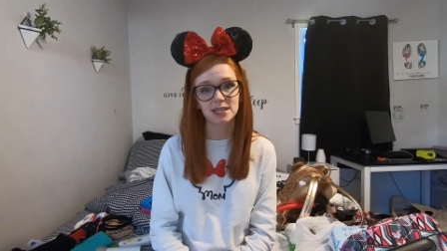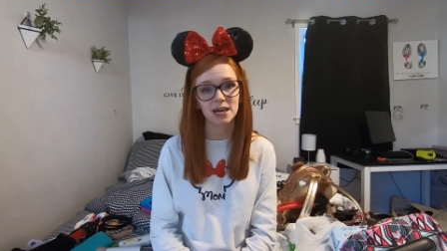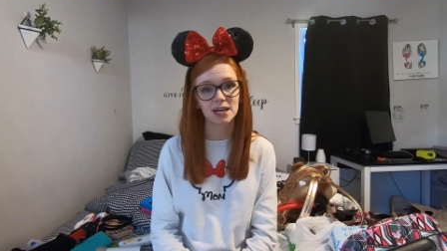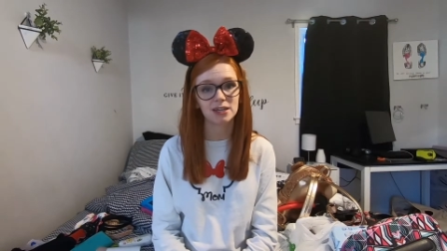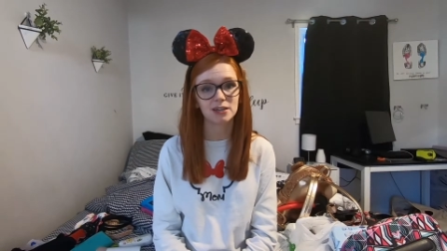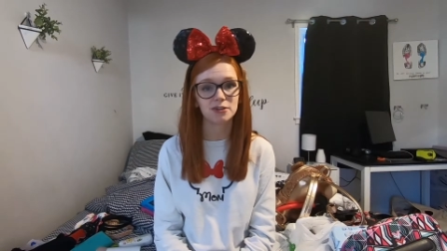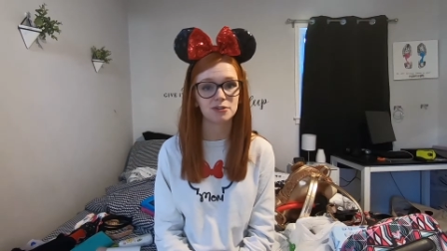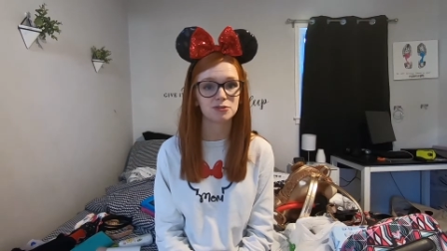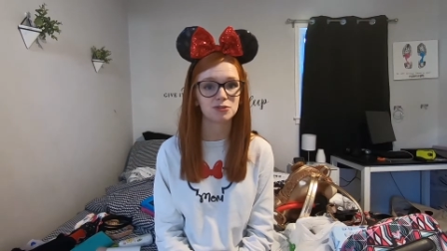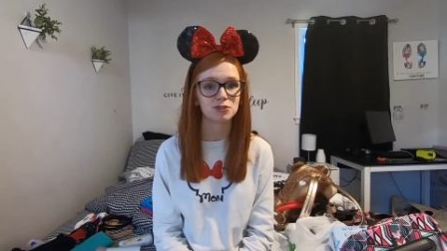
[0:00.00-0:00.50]
I
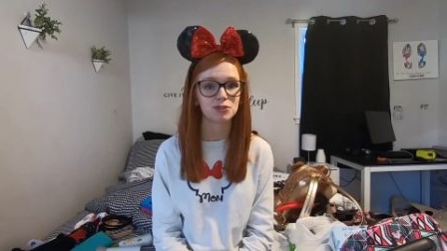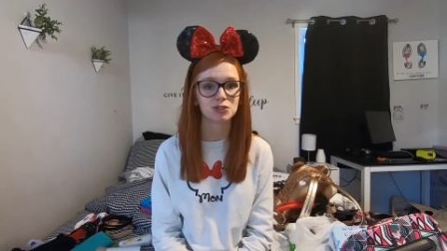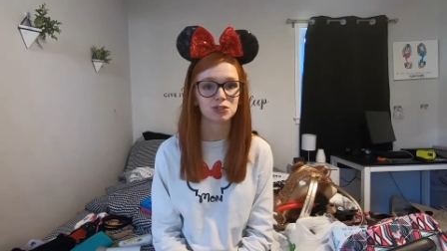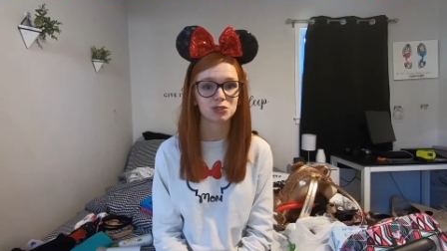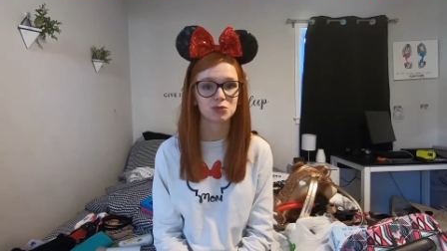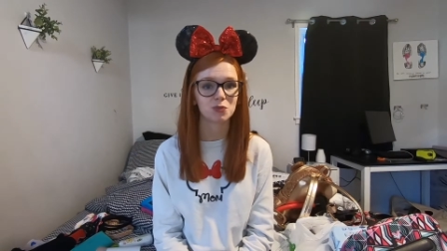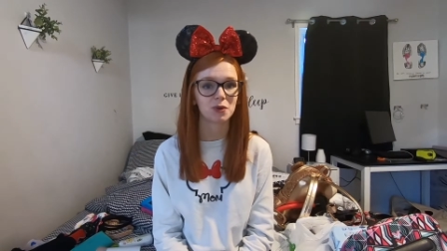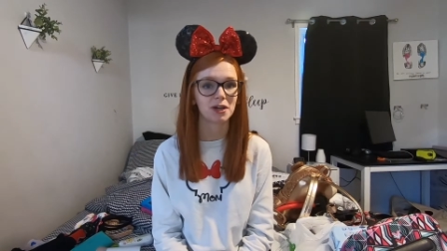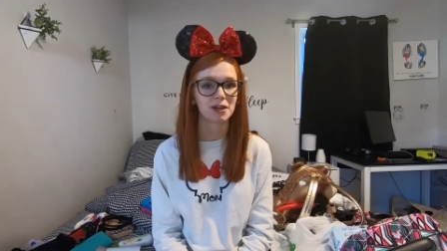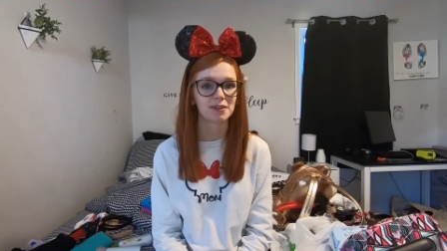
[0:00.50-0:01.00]
usually
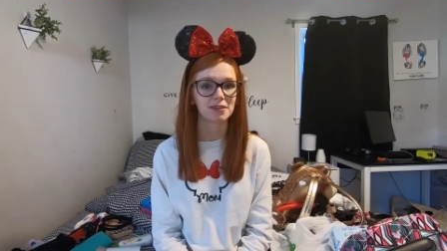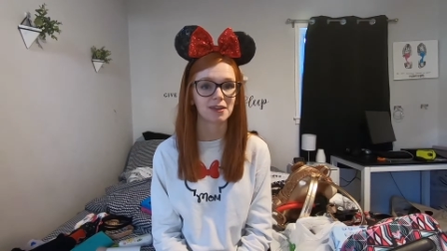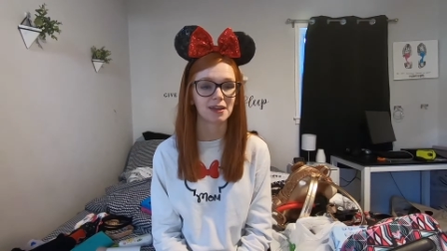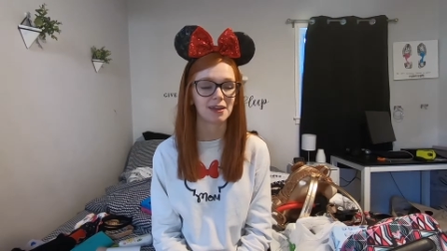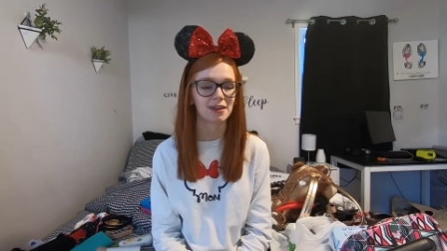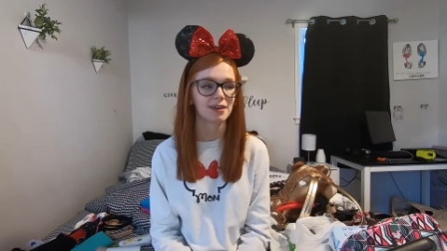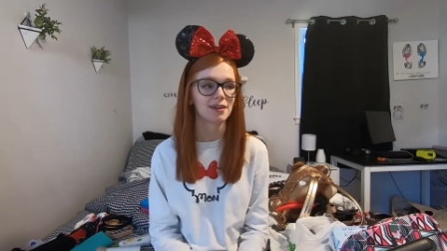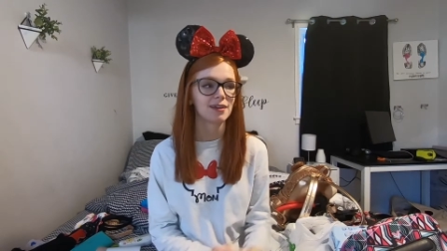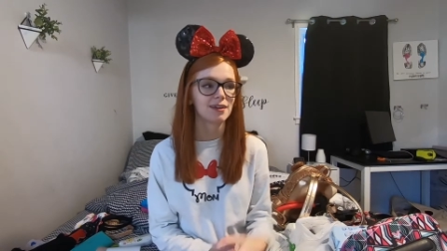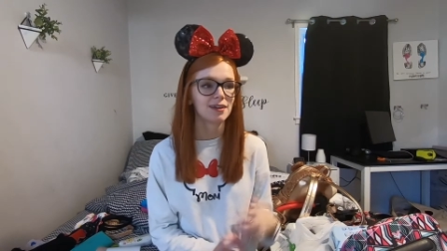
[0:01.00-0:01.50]
just wear
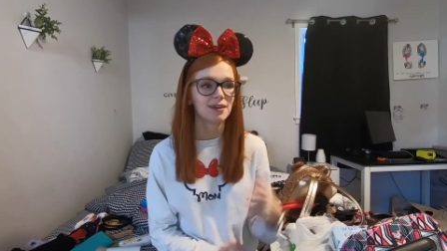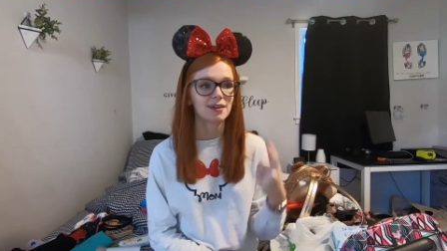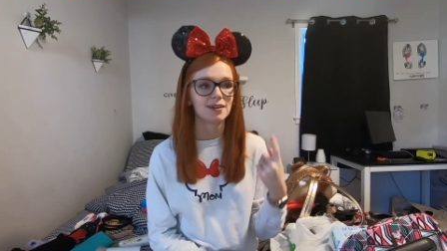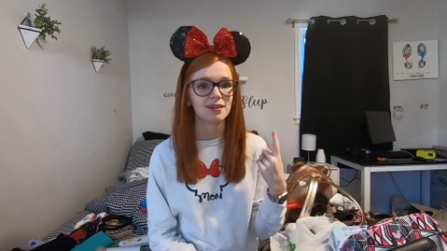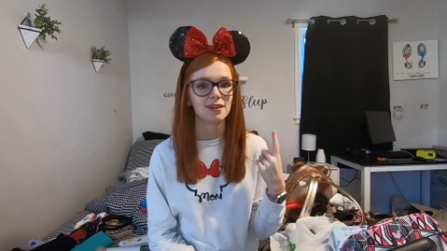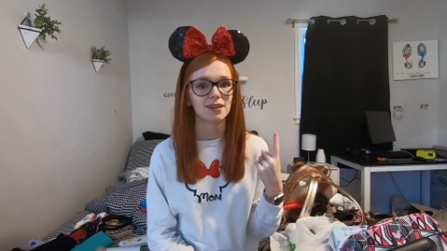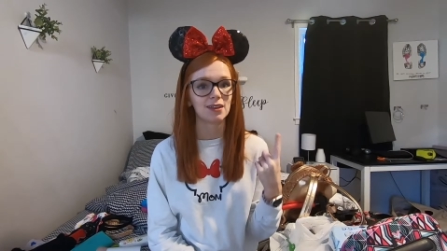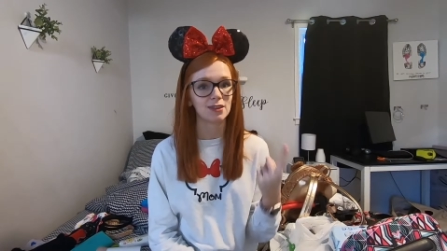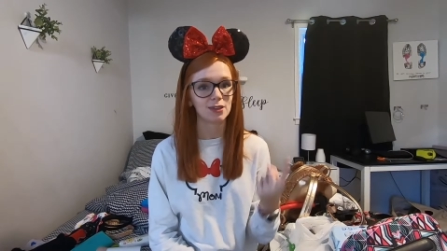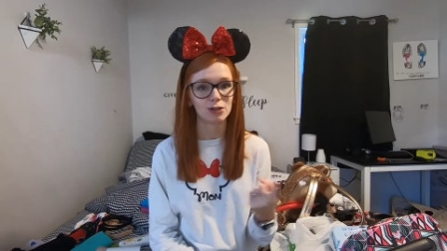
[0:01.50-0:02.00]
like
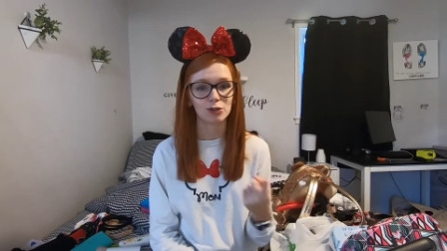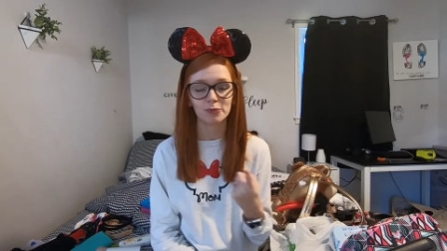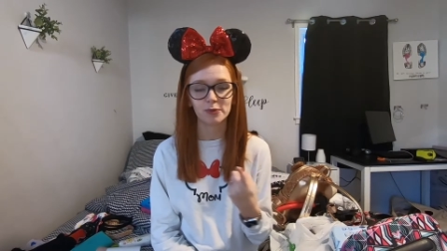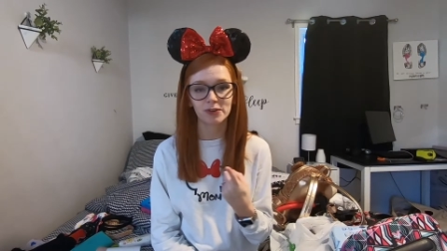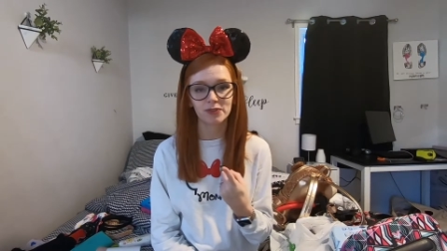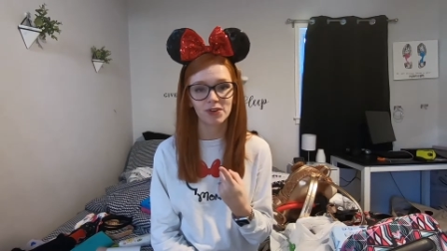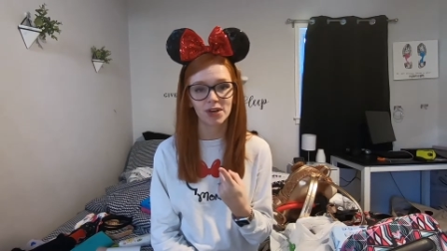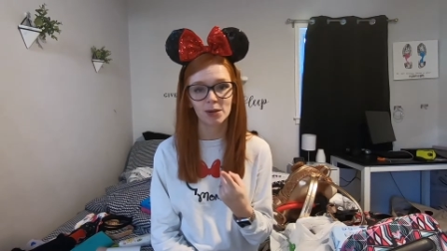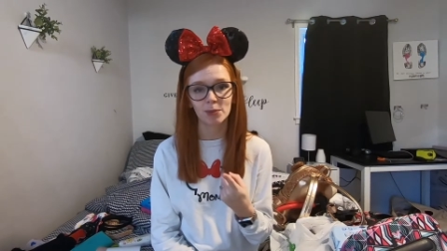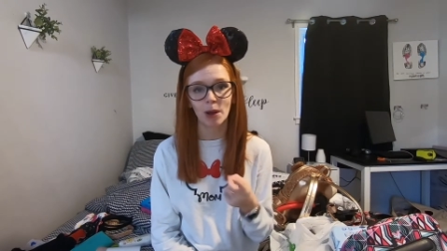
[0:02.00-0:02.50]
a little bit
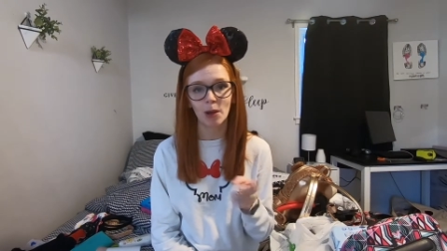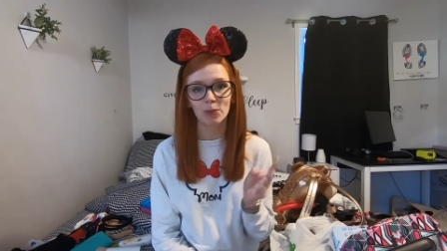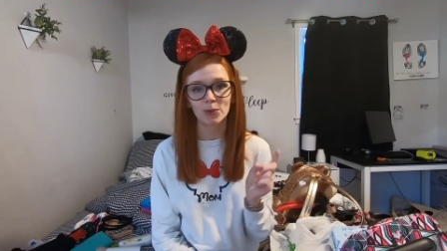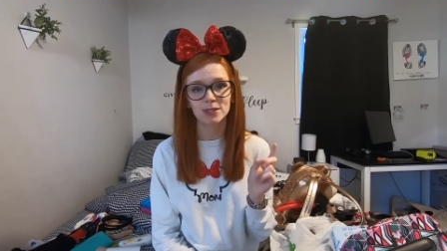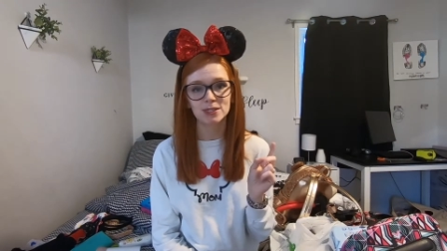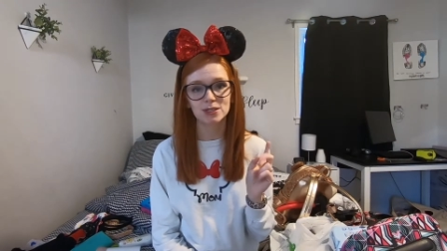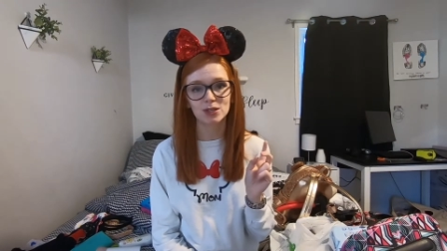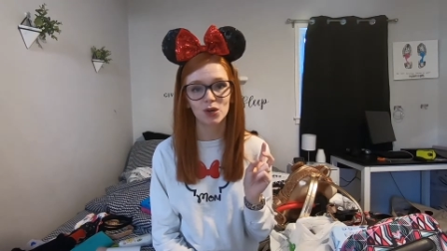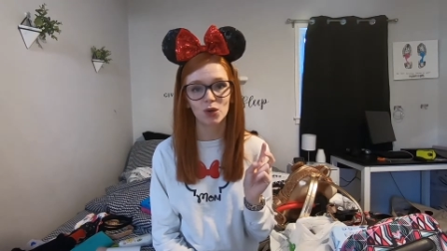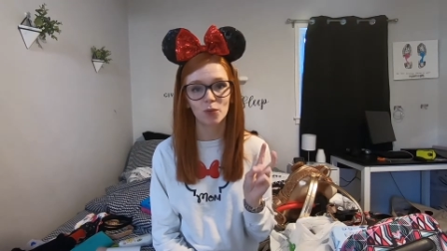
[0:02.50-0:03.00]
of eyebrow
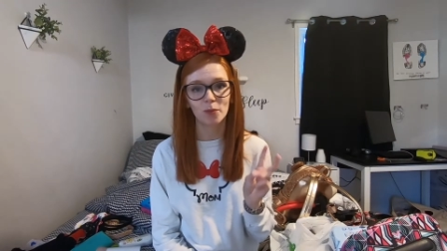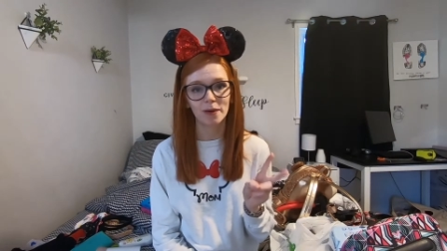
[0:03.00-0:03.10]
pencil,